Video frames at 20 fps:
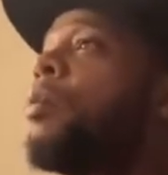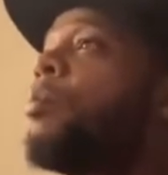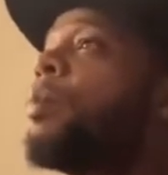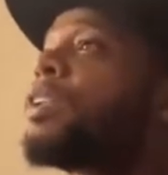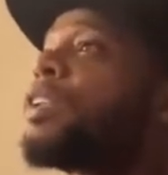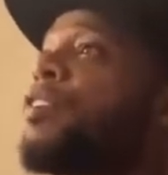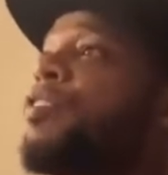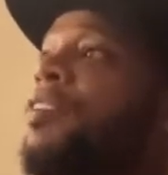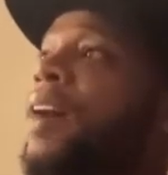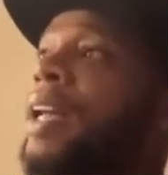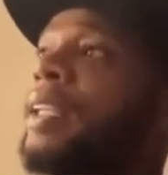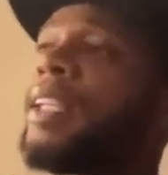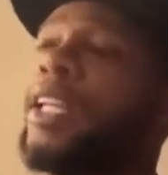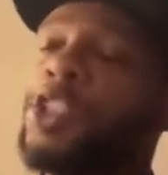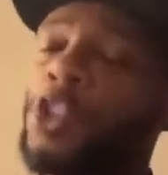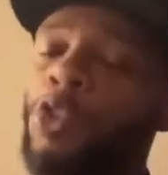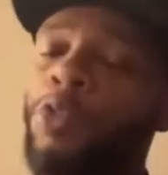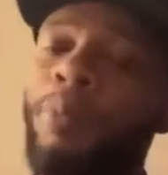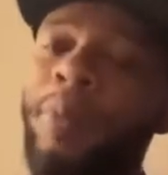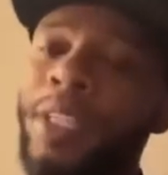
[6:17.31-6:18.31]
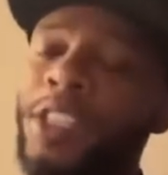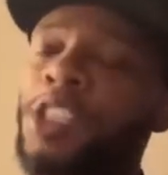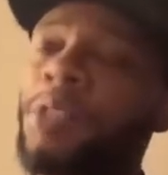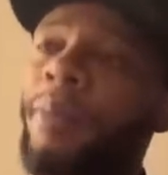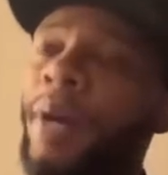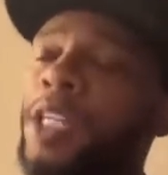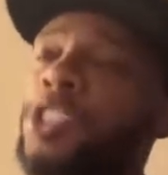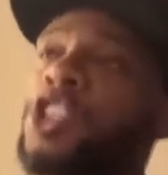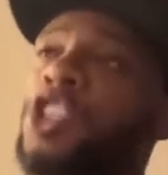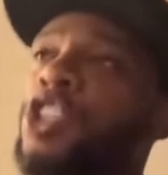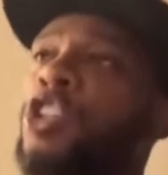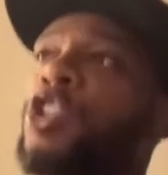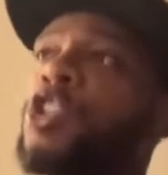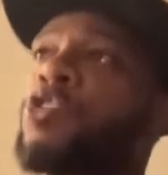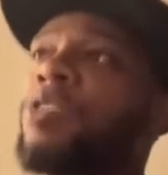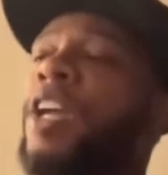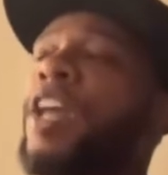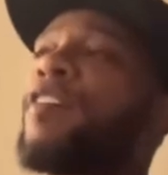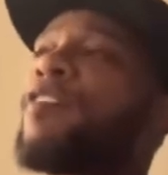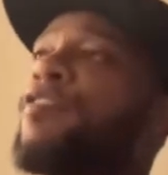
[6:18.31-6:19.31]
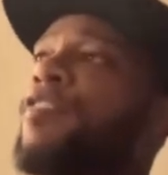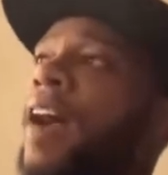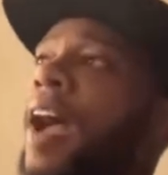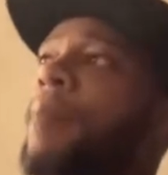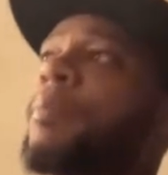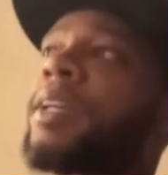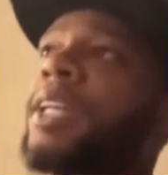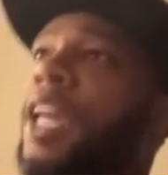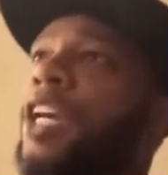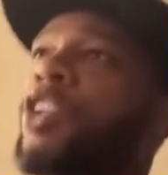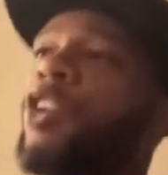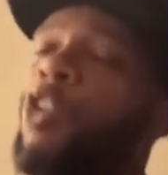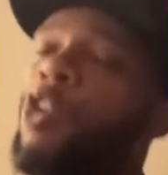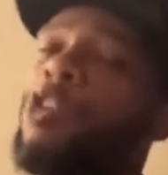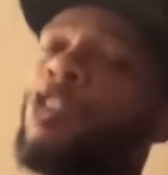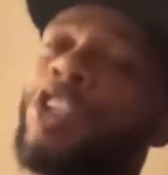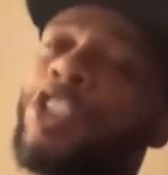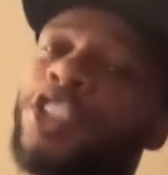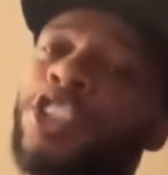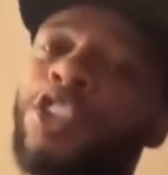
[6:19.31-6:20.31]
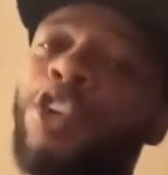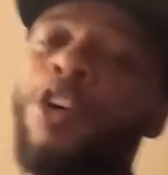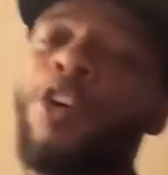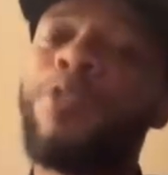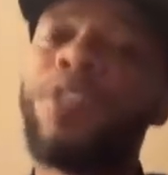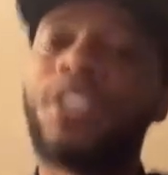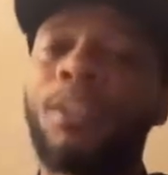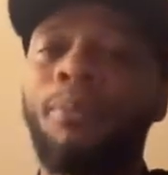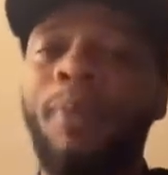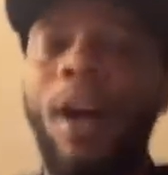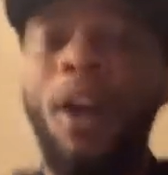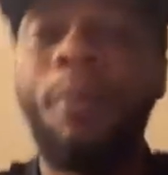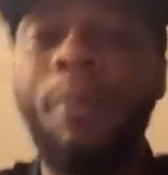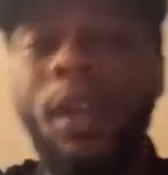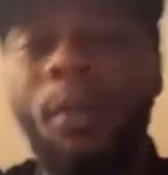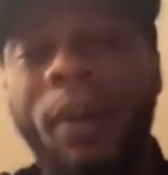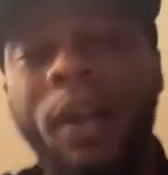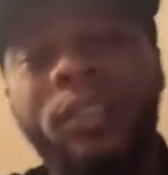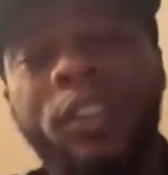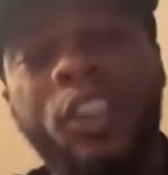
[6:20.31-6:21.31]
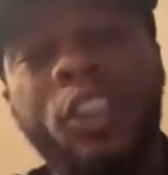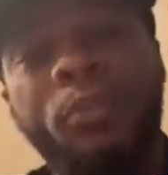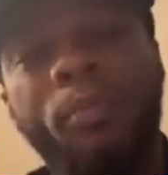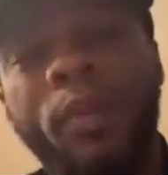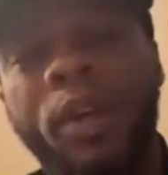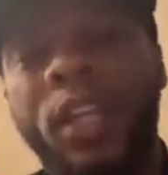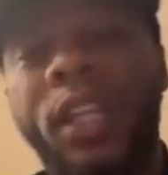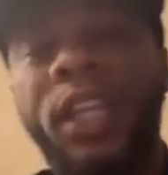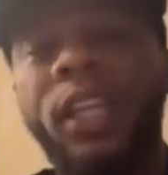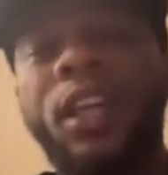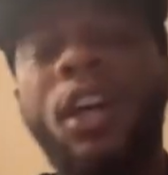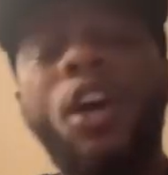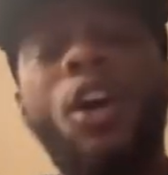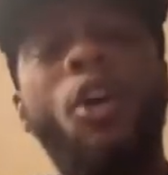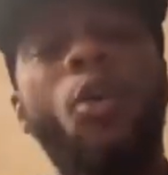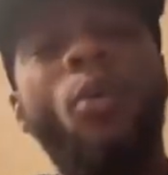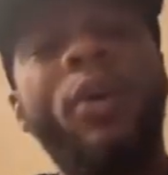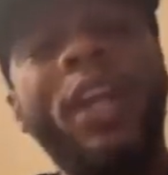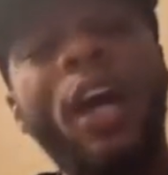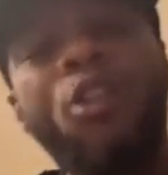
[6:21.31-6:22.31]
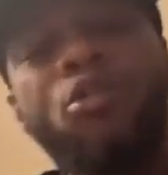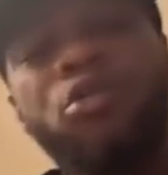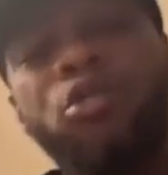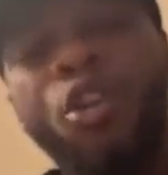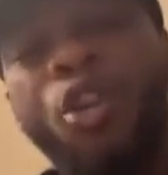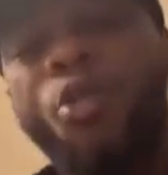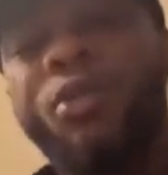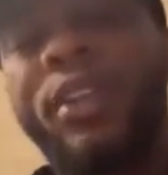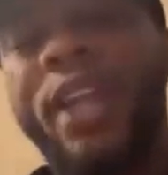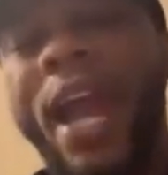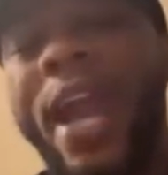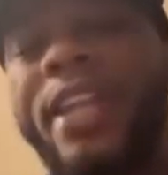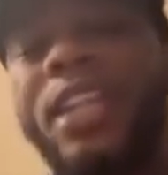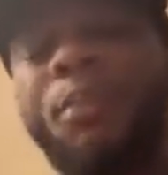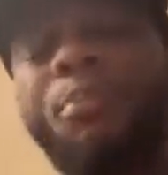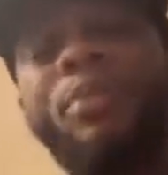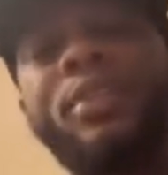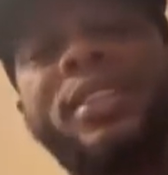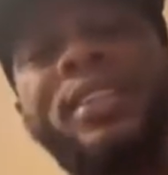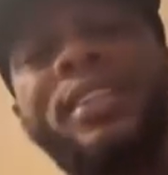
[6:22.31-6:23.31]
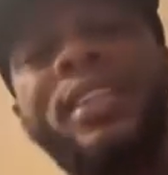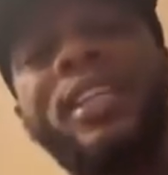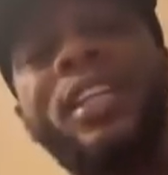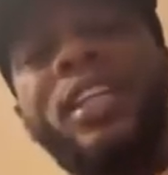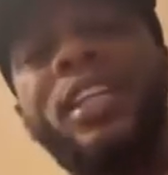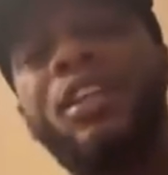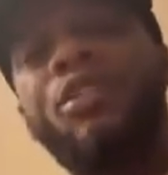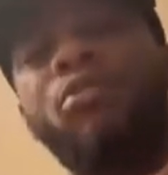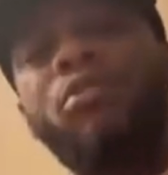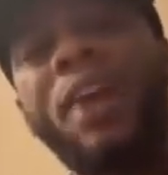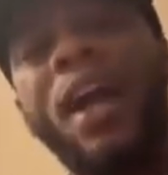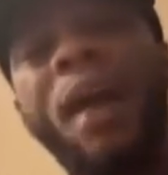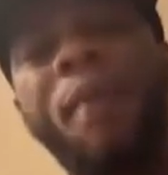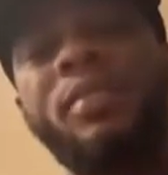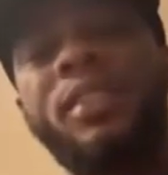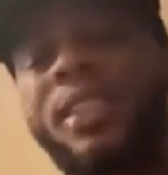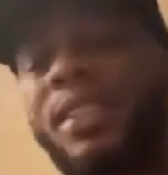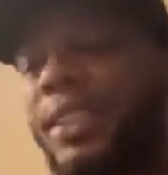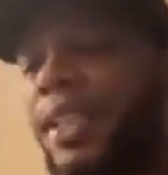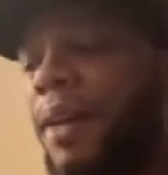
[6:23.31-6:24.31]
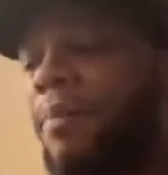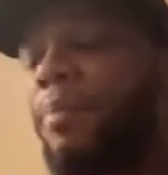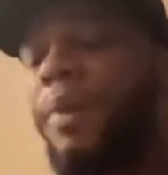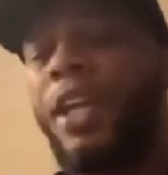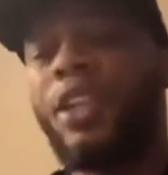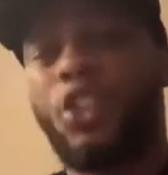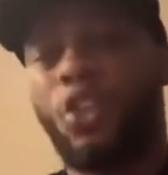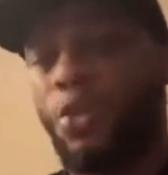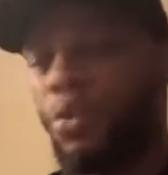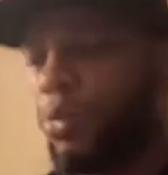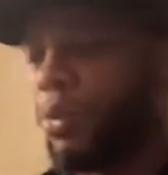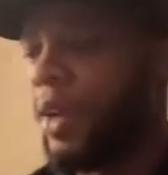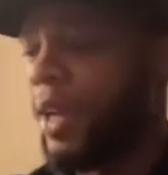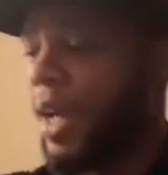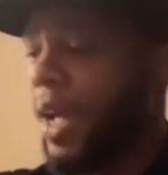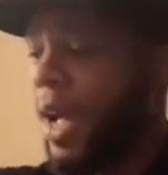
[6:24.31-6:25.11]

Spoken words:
But the fact that you mentioned my children and fabricated all these stories about me, about this money, when I wrote 90% of your rhymes since I met you,